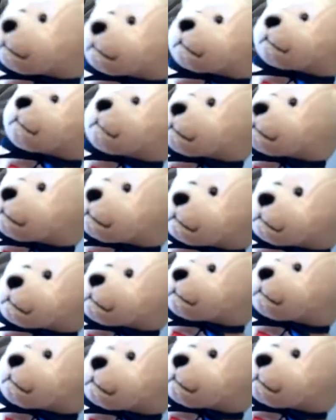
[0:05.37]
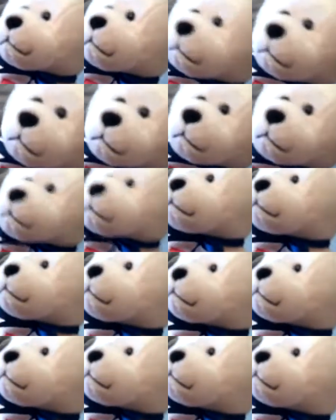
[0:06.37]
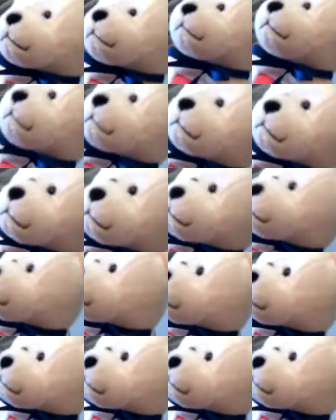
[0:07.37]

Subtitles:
in one of our lower elementary classes here at Watts.